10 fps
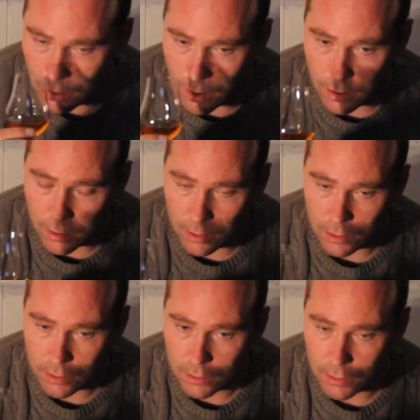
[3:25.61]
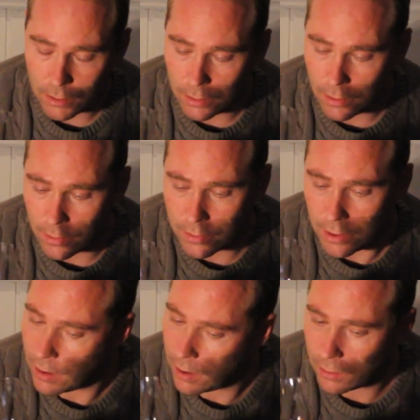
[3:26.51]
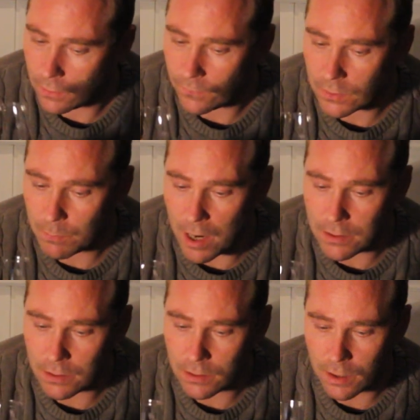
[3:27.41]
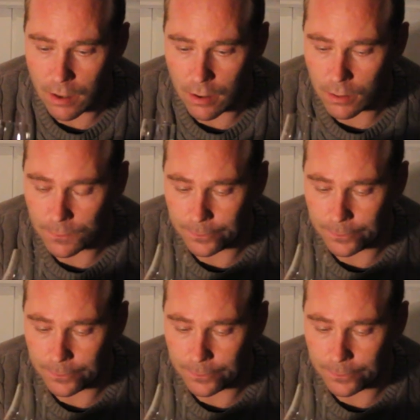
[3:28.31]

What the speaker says: Yeah, there's a hint of spices there.